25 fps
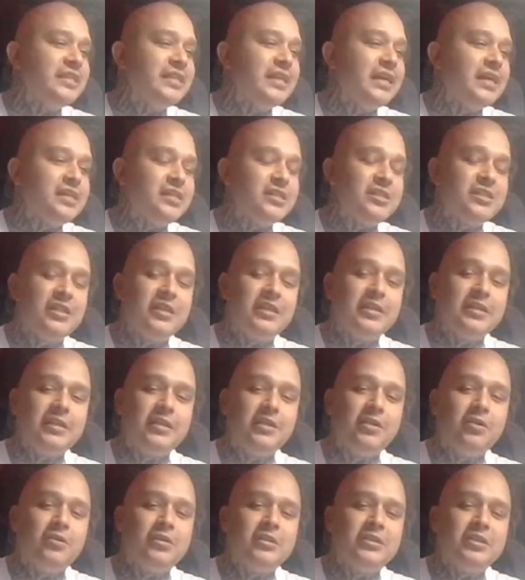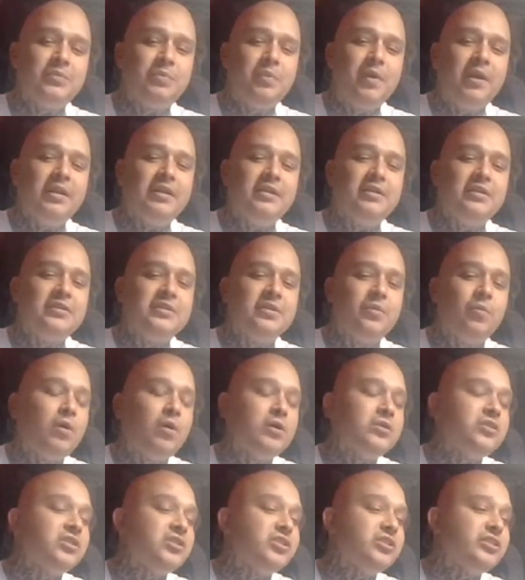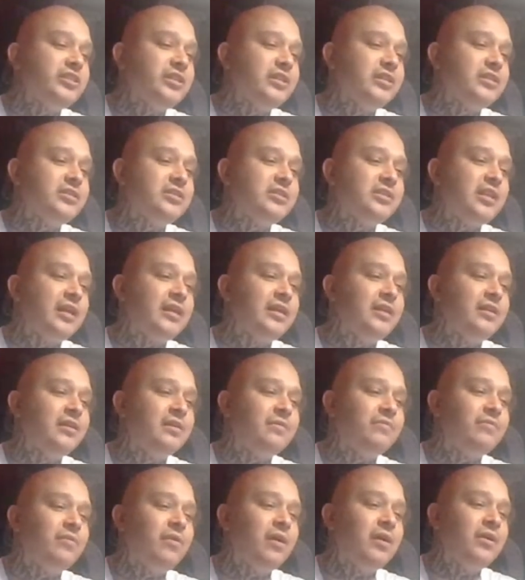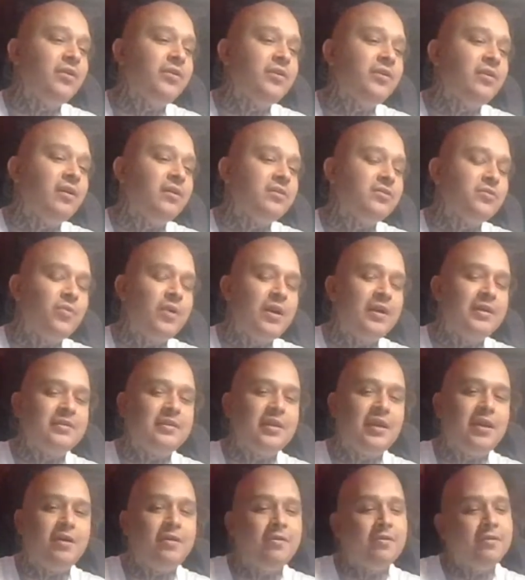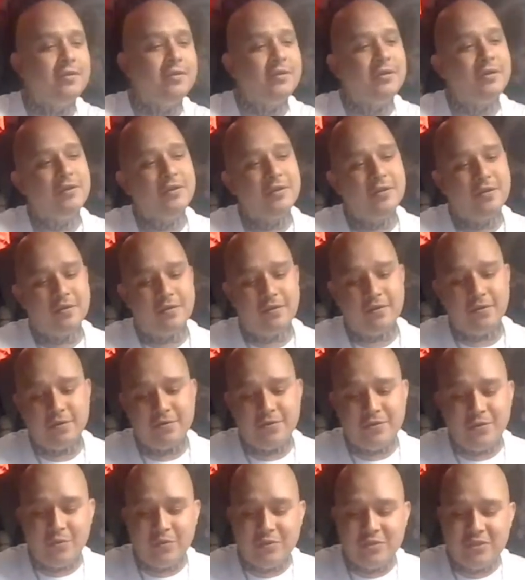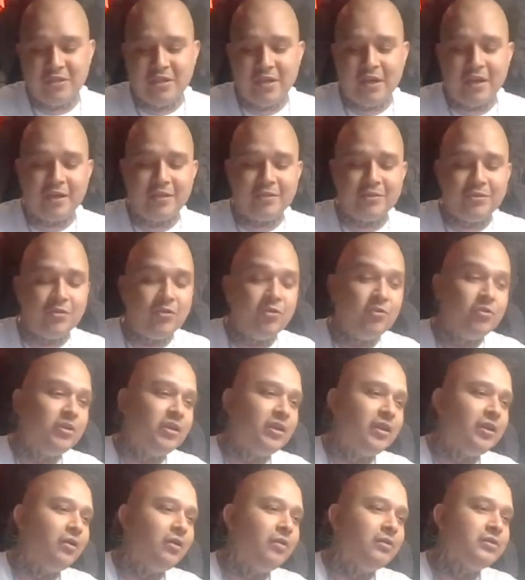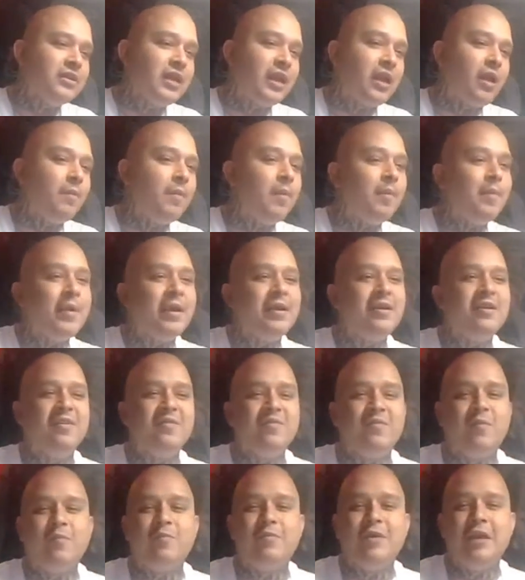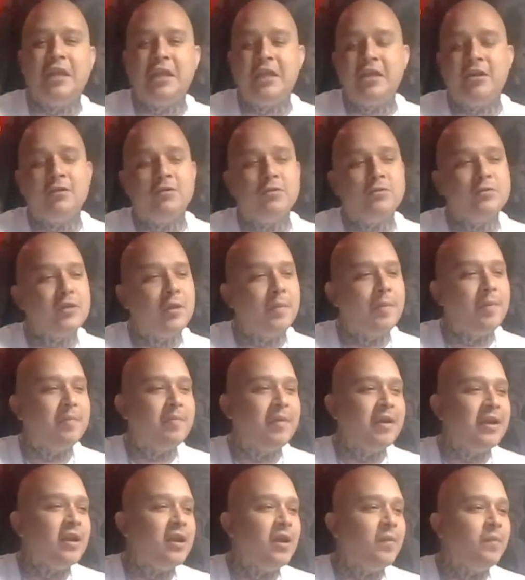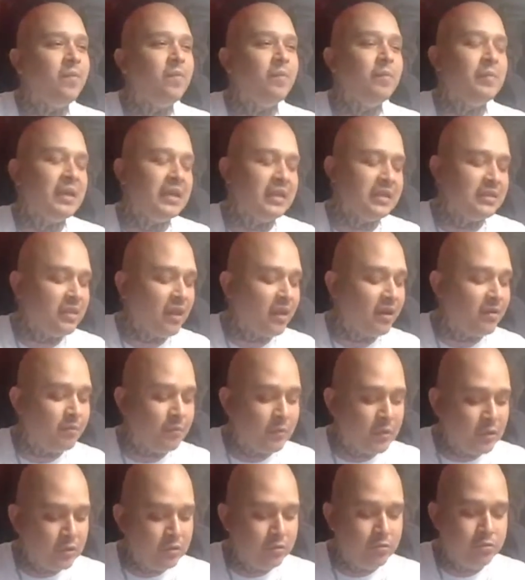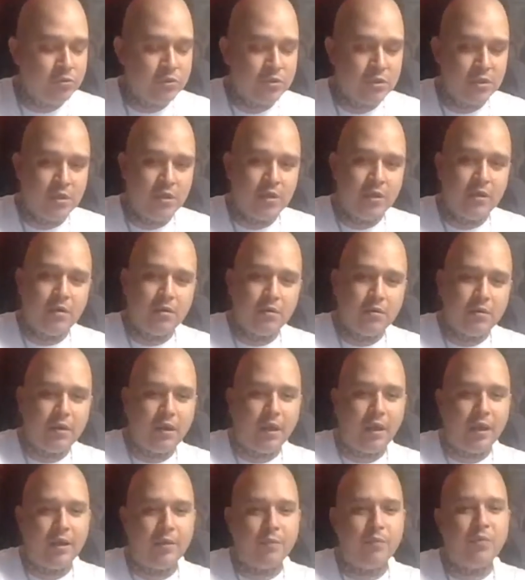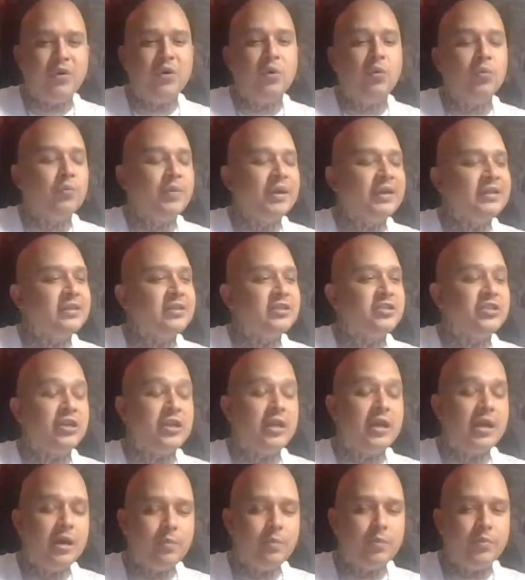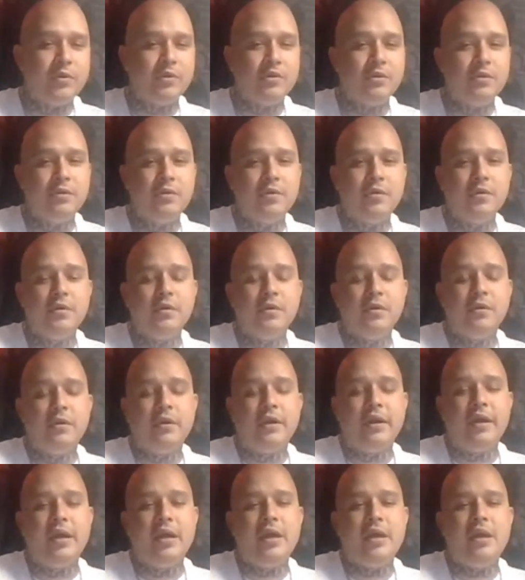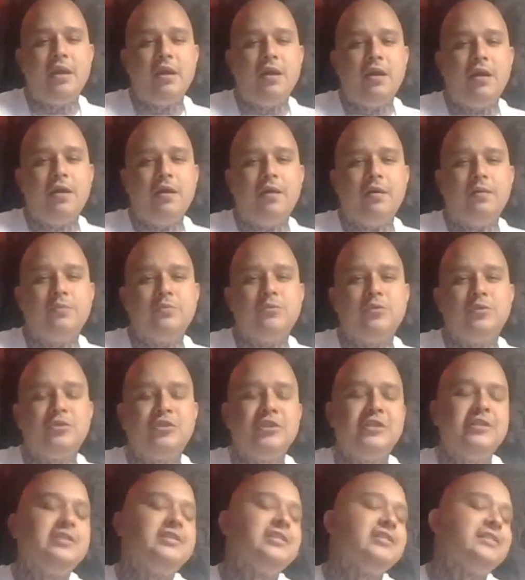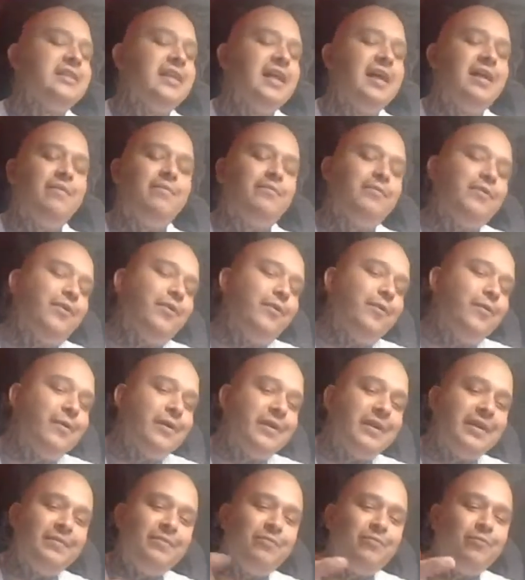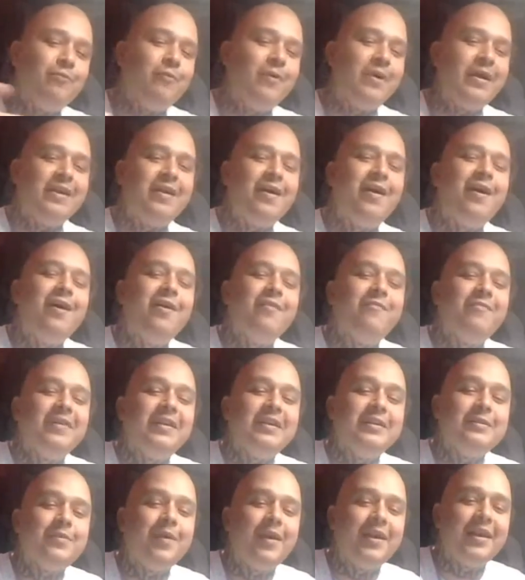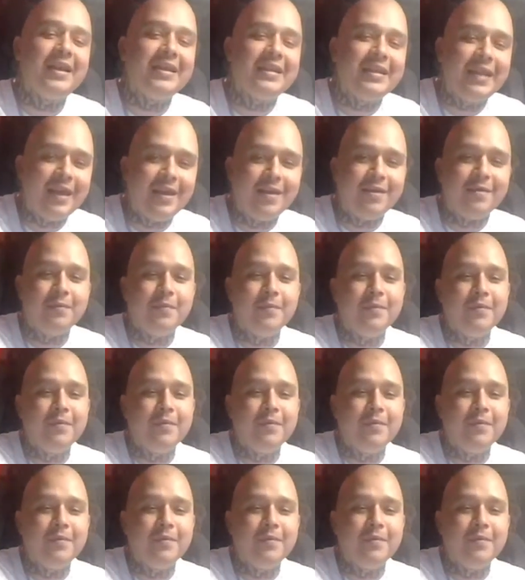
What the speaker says: that shit, you know, because he probably doesn't watch his shit. She's like, look, fool, I know you're all twacked out. Go do what you gotta do, you know. He's like, I'm gonna make a couple videos. I'm gonna make a couple $1 million moves, and we're gonna make this shit happen. And so she just let him go, and he went off, and he's probably like, damn,